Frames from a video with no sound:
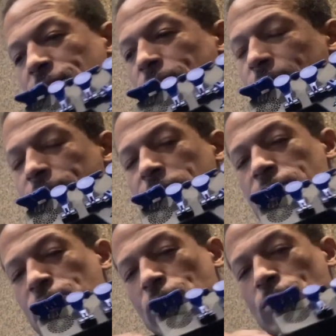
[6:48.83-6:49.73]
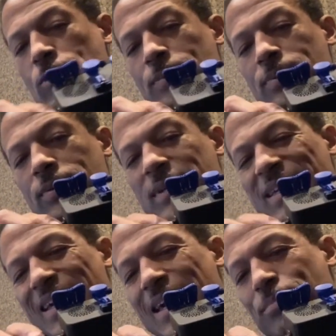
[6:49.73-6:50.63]
of the tube,
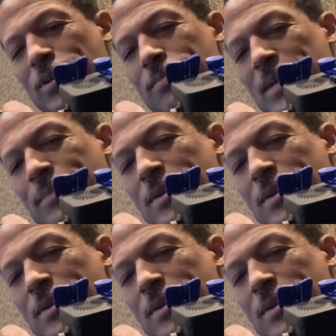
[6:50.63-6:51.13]
I put maybe